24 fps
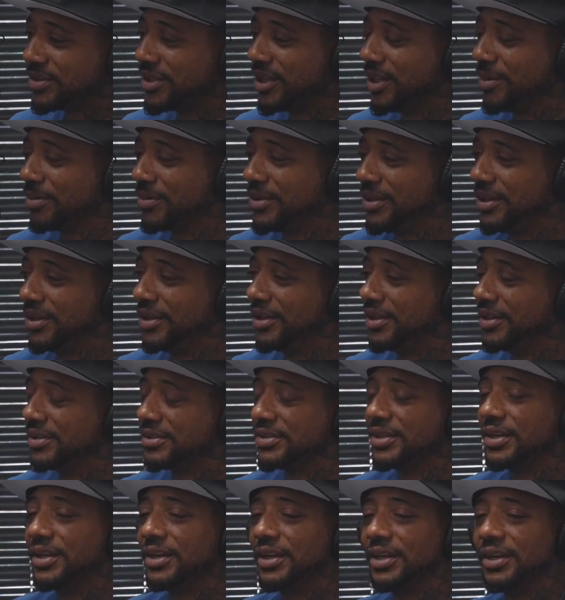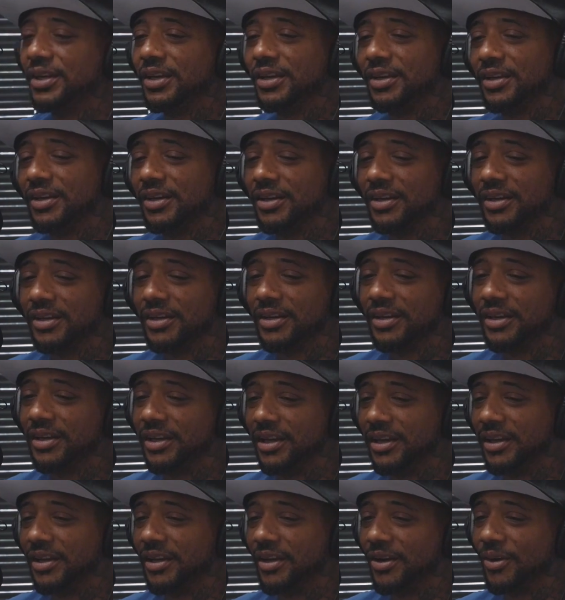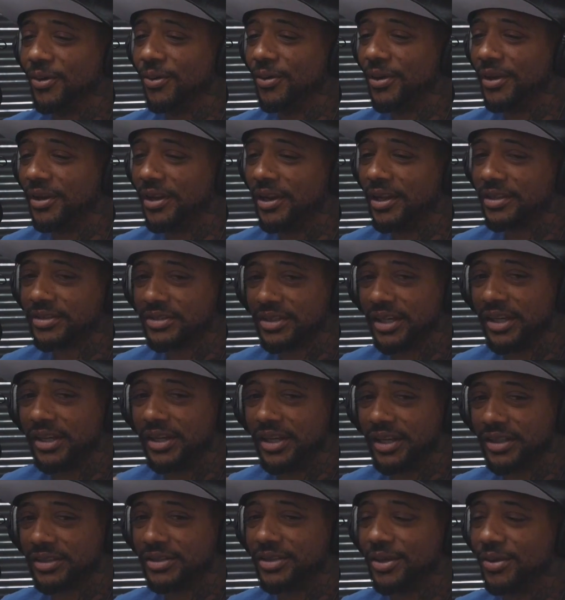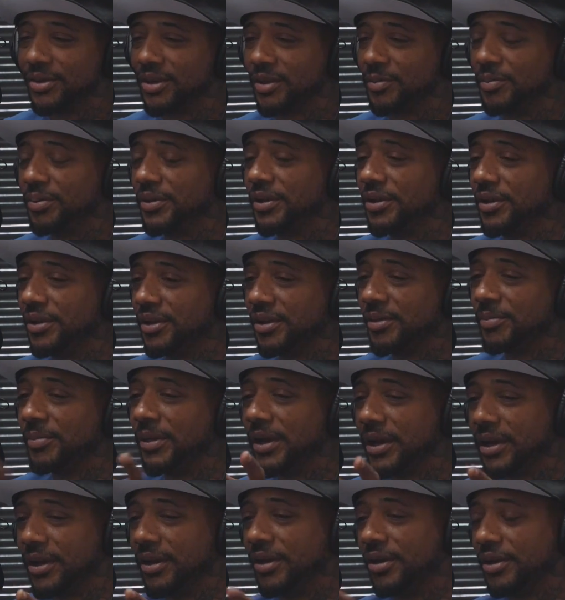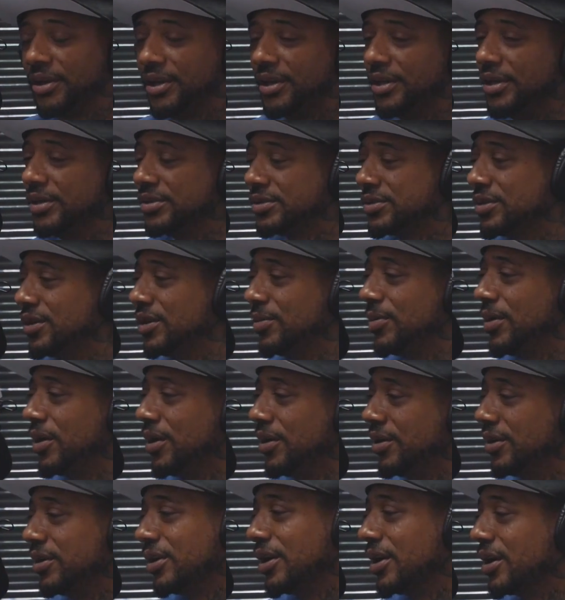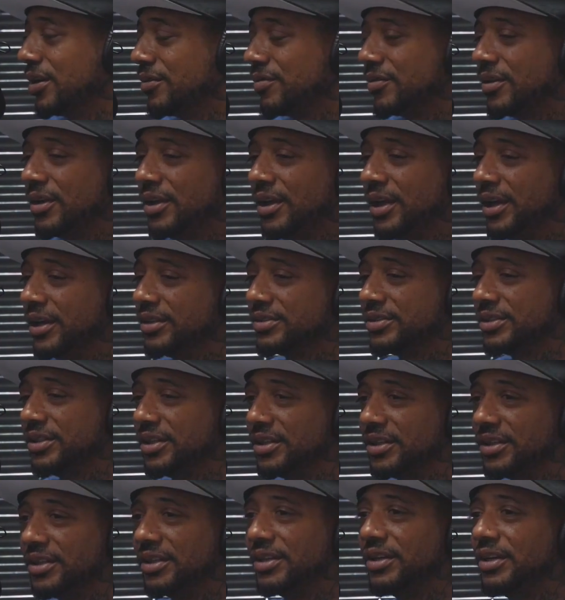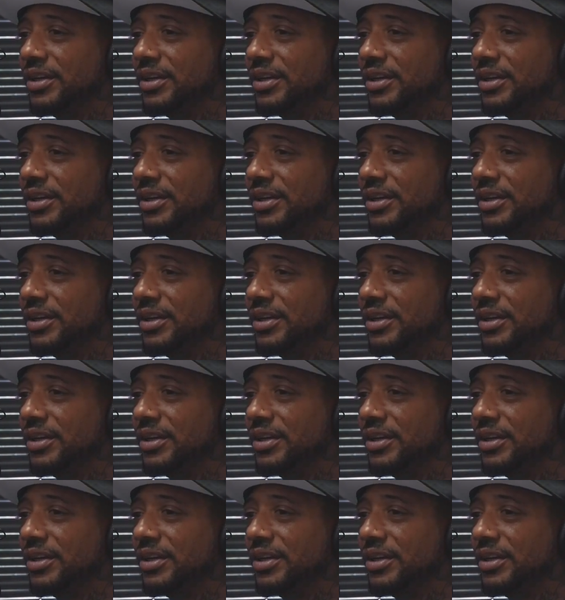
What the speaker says: The step kids. Yeah. And the old lady that stayed next door that been there making her kids come all her life. That's it.